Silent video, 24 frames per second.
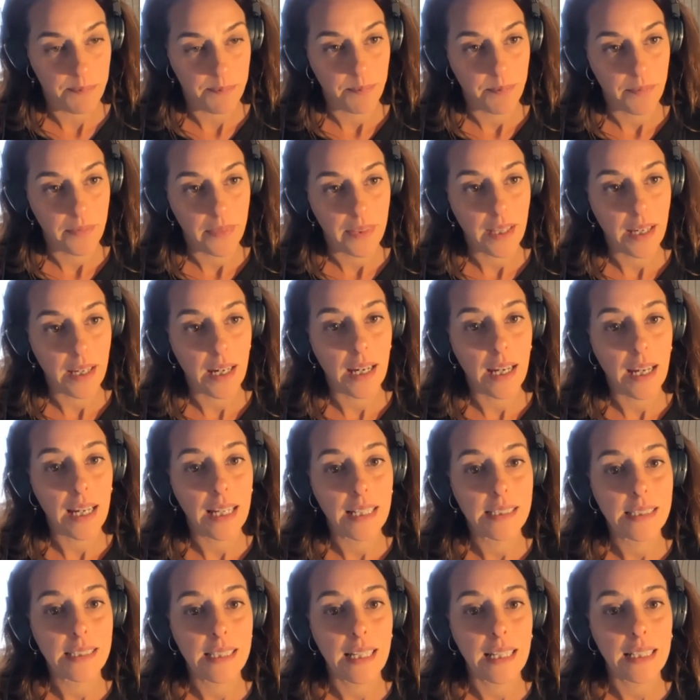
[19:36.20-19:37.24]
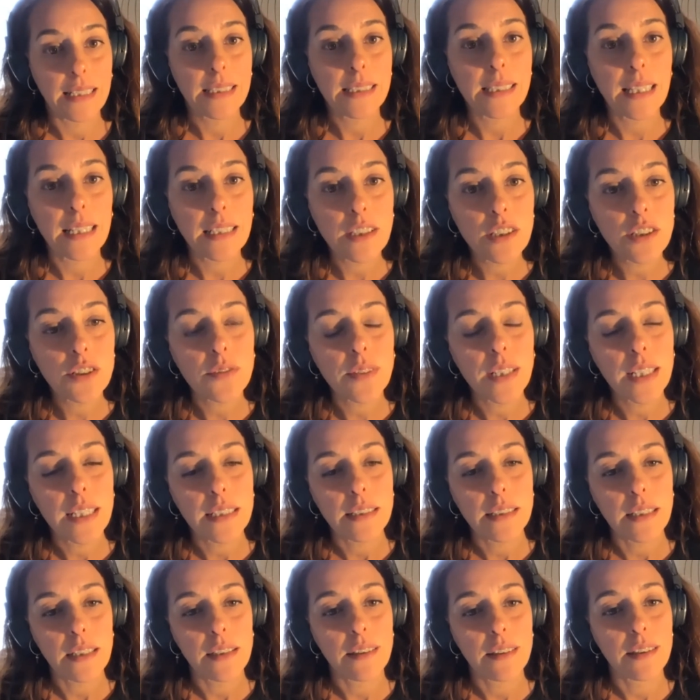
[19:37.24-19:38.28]
that has
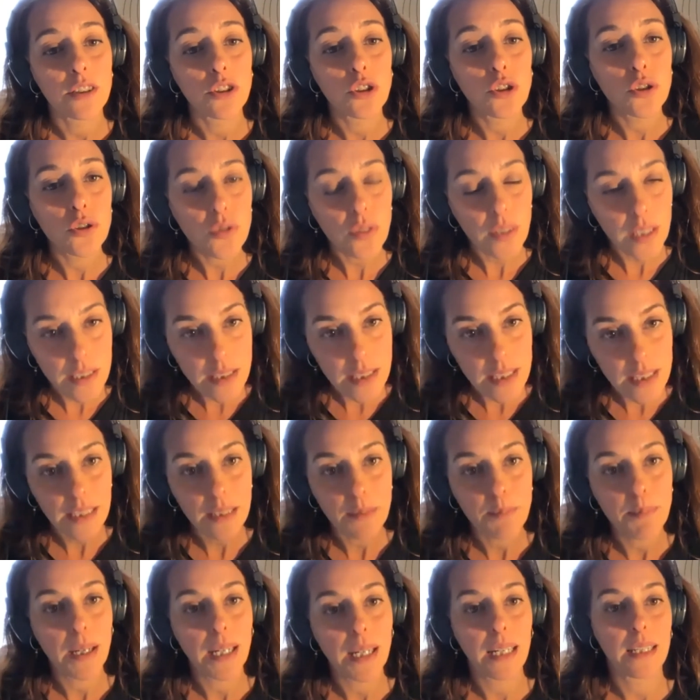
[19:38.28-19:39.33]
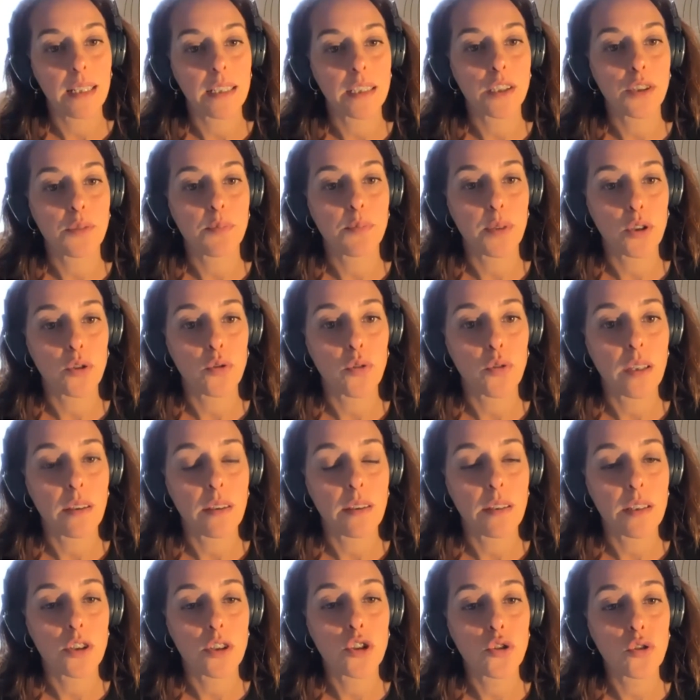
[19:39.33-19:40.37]
exaggerated the tragic imbalance between
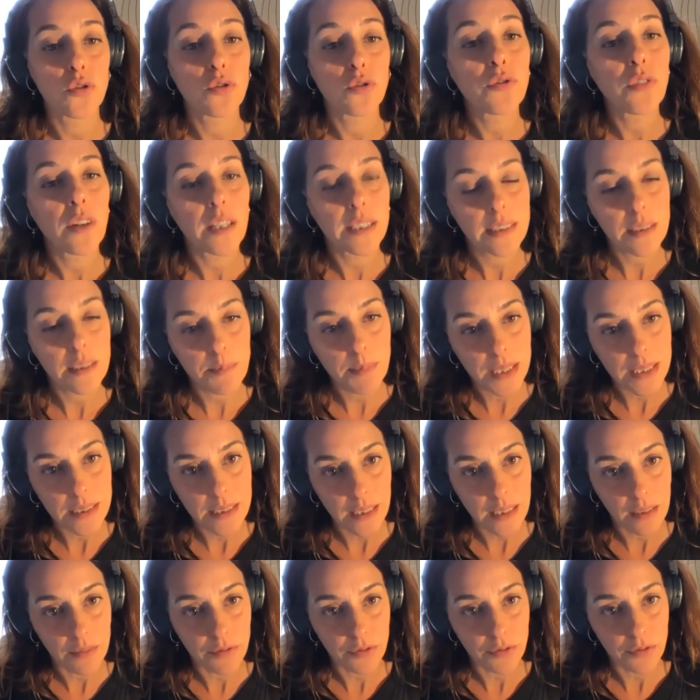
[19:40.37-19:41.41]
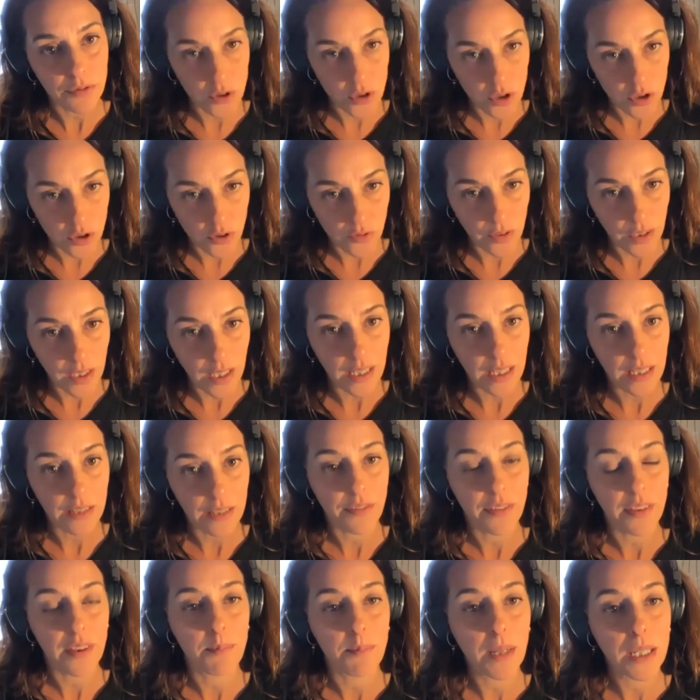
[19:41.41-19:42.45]
these two fundamental forces of
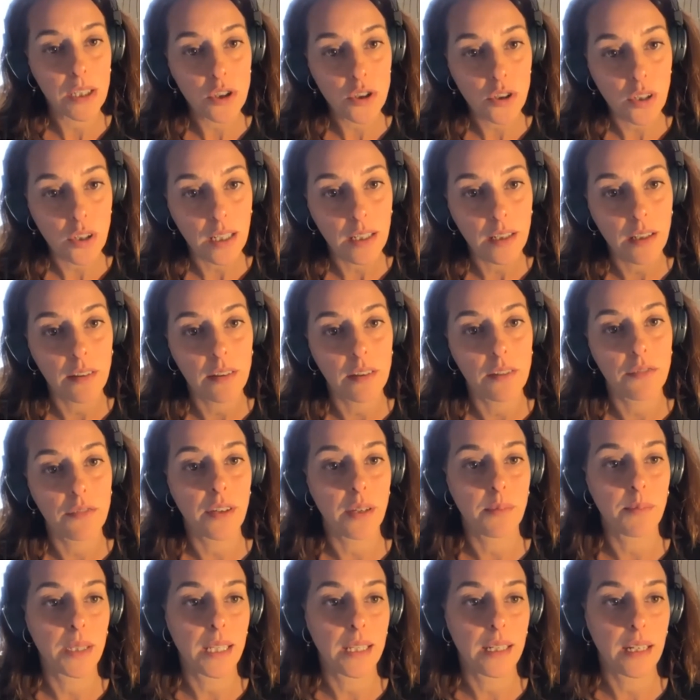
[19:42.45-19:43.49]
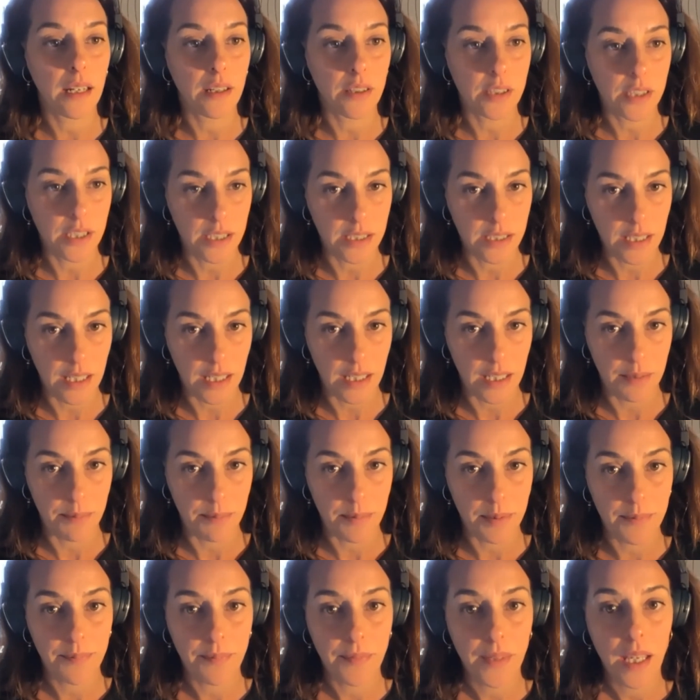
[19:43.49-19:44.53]
life, the masculine and the feminine archetype.
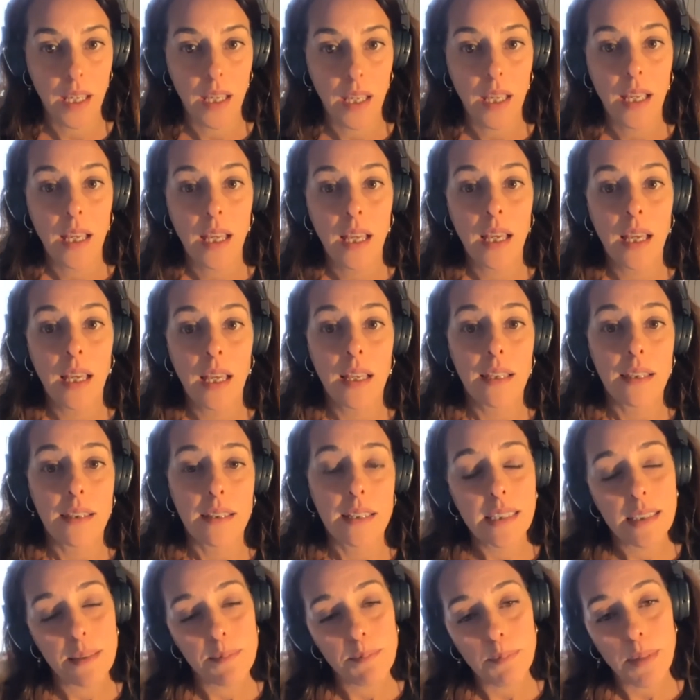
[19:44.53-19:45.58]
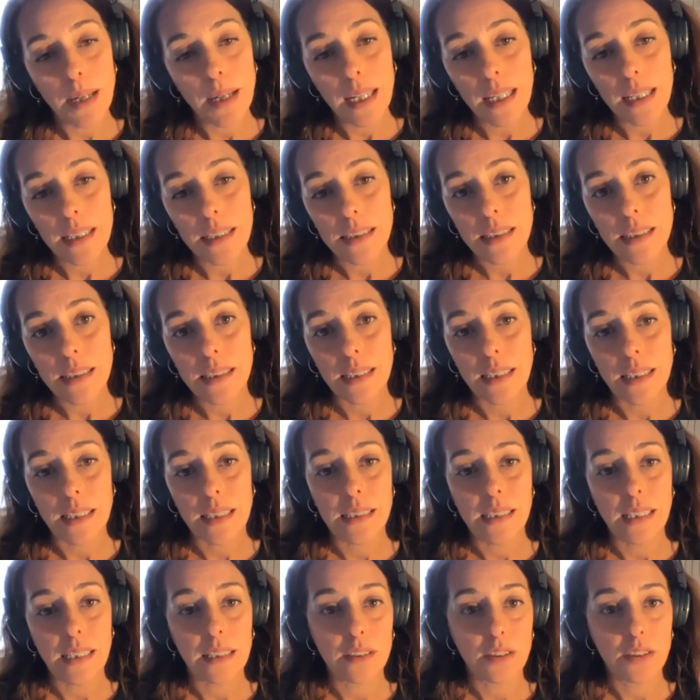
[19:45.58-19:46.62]
This imbalance
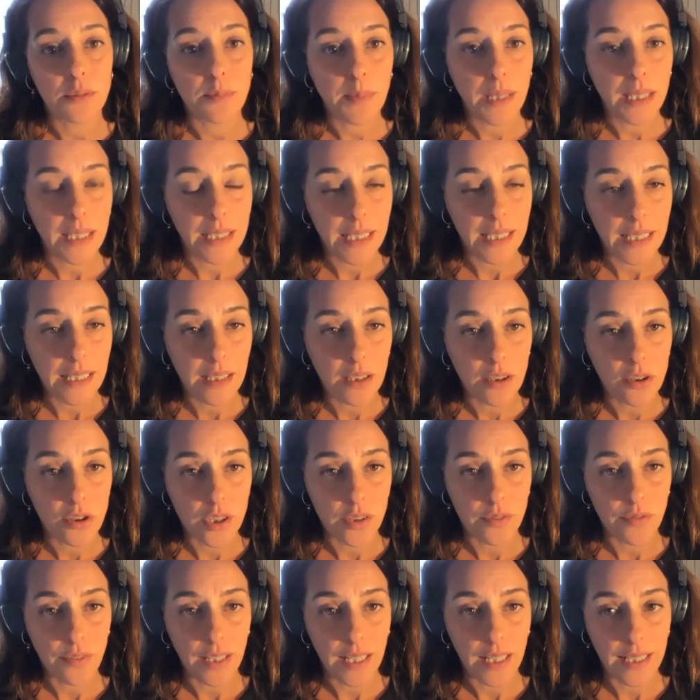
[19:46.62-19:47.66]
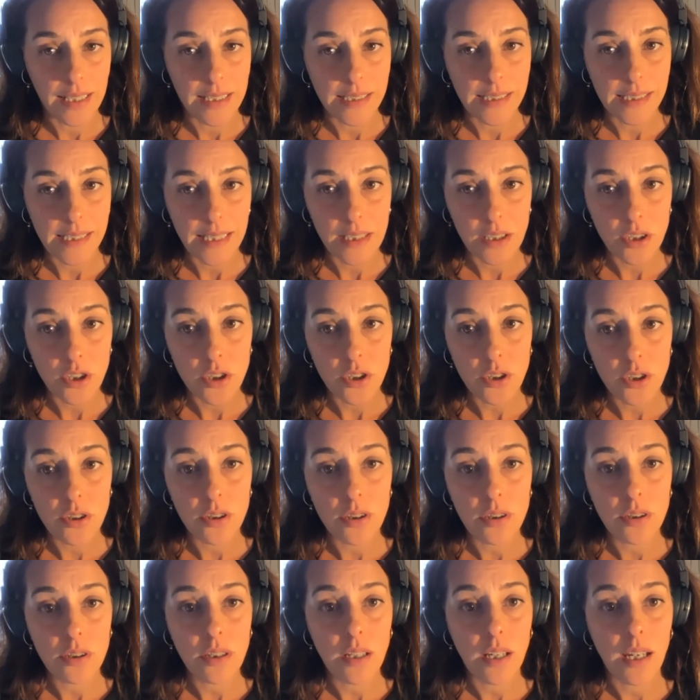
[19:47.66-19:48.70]
is undermining our
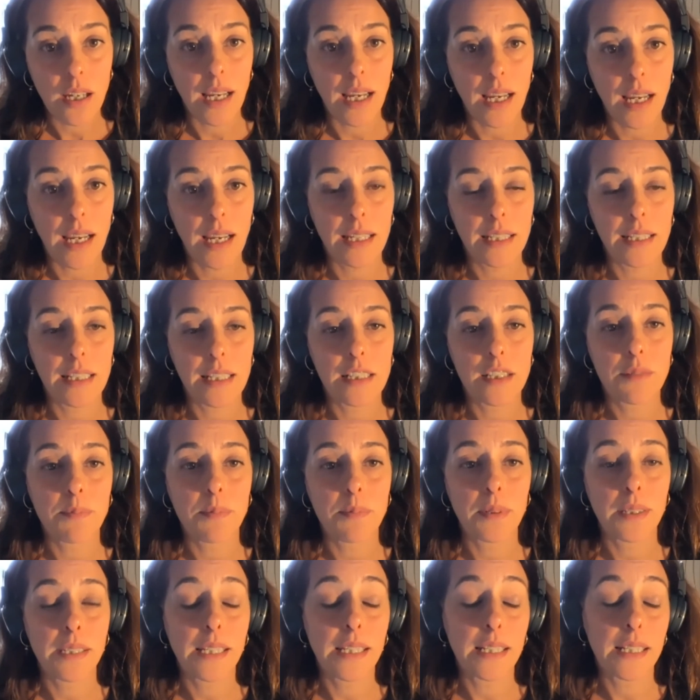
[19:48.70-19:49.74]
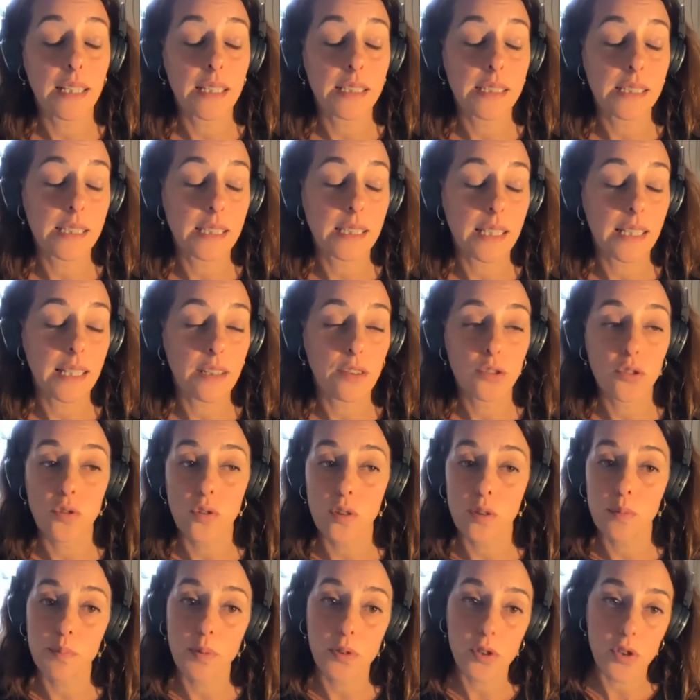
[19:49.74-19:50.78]
civilization, and it's bringing us near
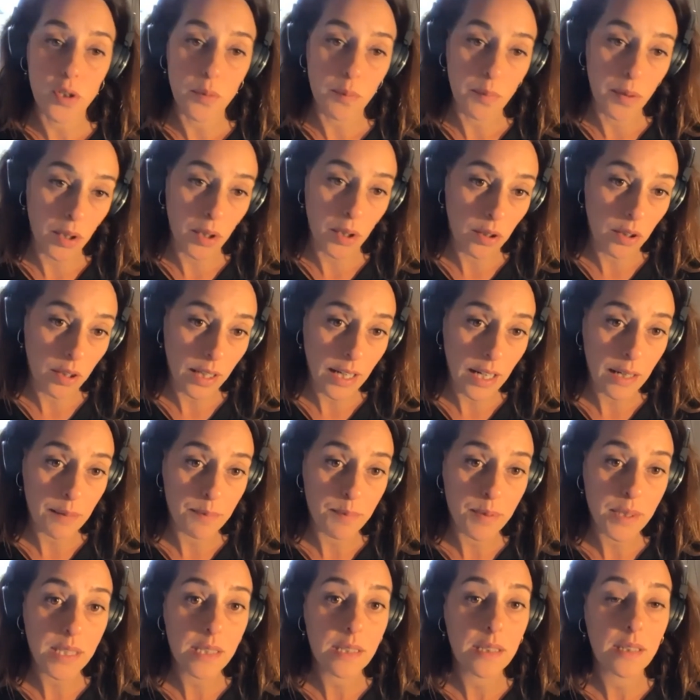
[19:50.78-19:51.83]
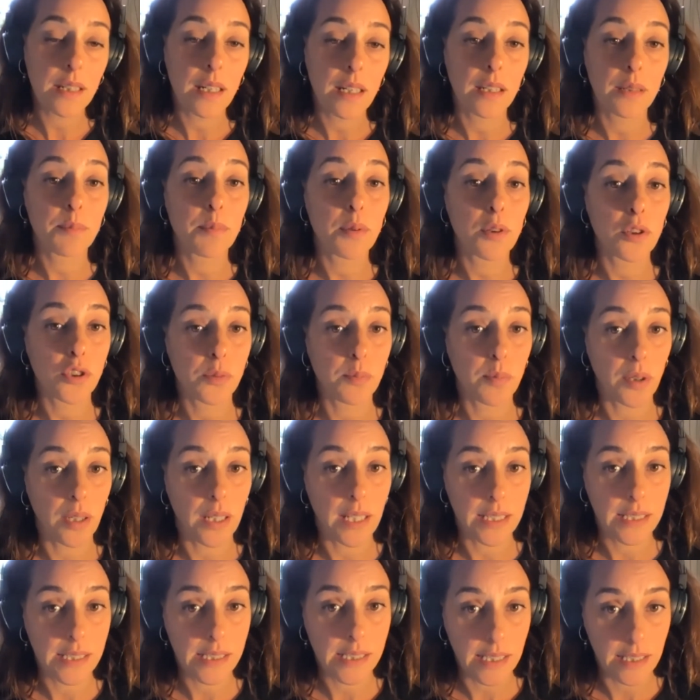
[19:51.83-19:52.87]
to a possible collapse and possible
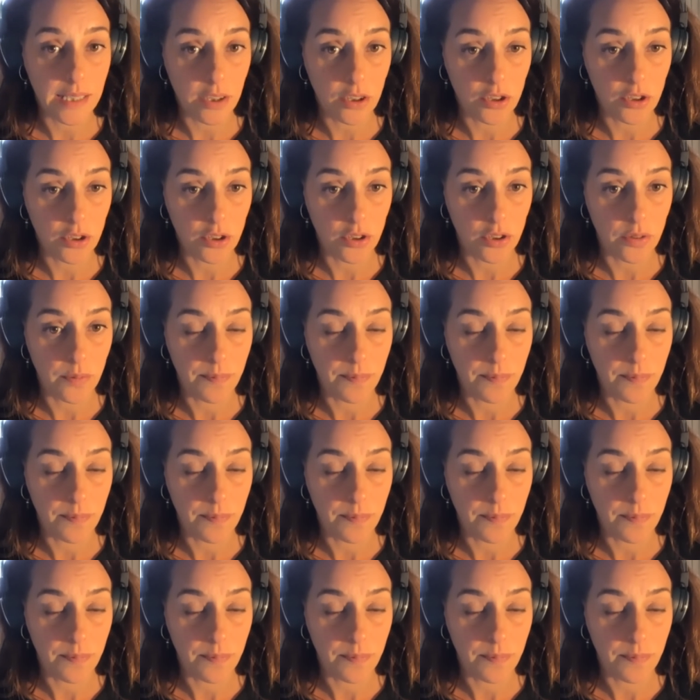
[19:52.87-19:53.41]
extinction.